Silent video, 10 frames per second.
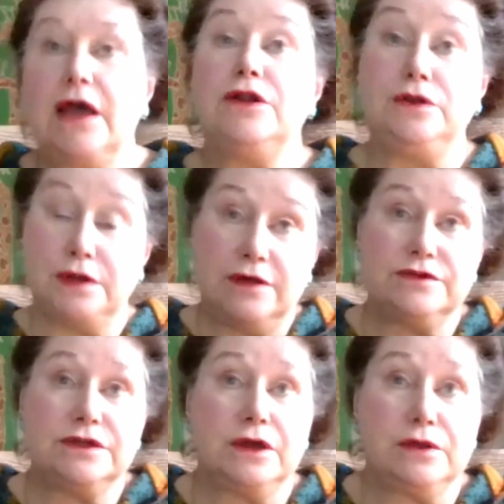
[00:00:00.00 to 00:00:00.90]
and you'd
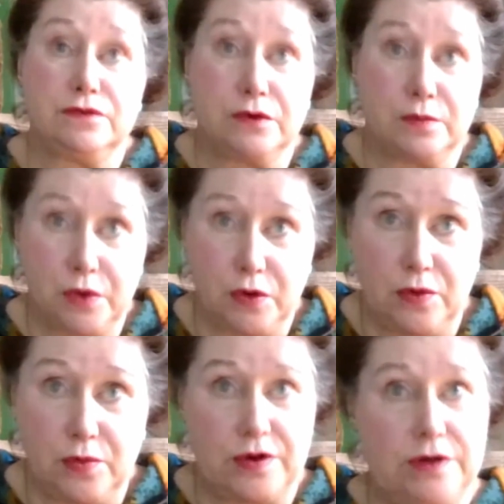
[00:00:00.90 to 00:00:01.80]
have to go through a
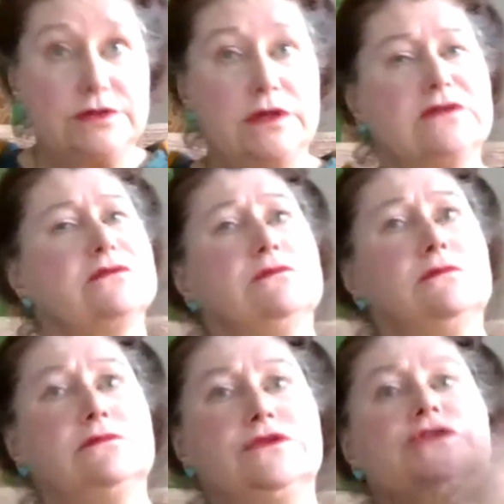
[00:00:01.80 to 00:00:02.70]
court process
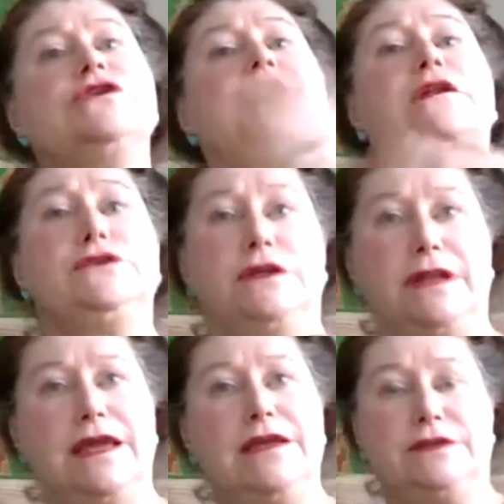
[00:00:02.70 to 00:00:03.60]
to challenge
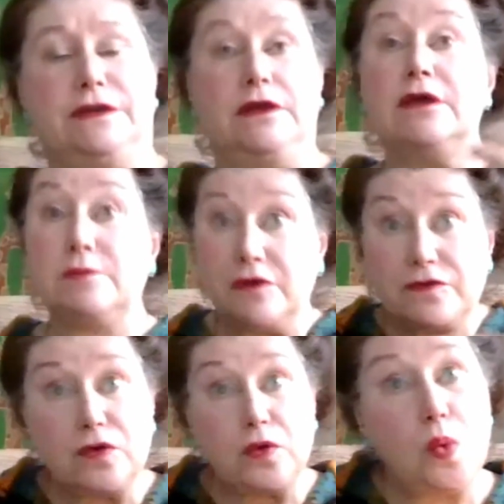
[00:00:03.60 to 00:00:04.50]
it later. But
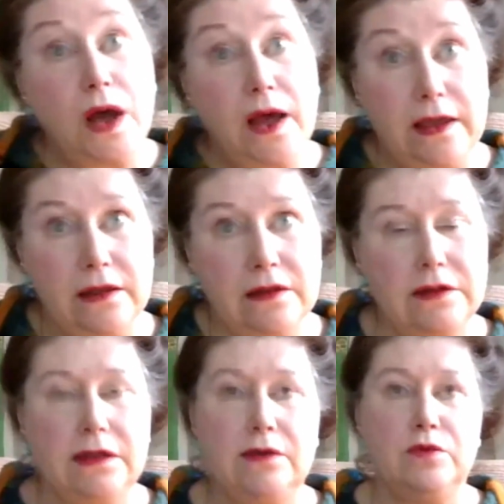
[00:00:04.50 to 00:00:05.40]
for a while,